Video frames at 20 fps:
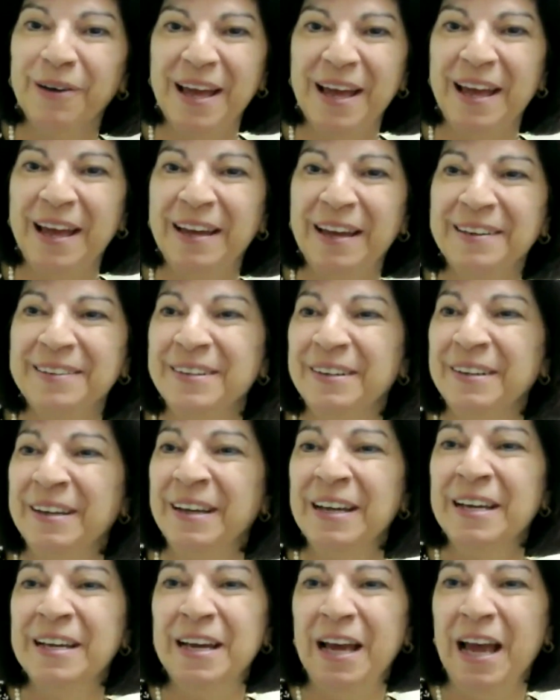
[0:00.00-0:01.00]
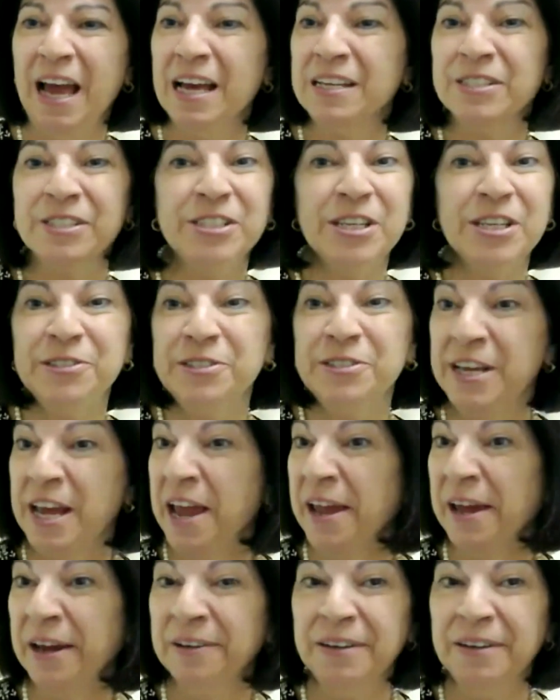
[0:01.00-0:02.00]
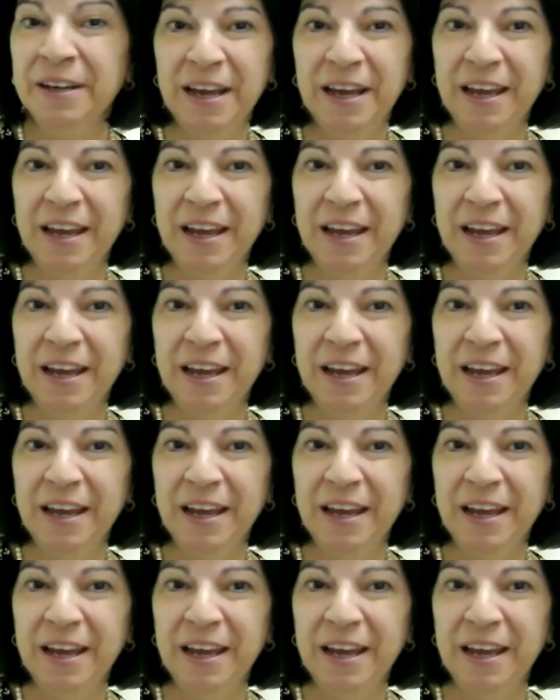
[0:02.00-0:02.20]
and as did Dan.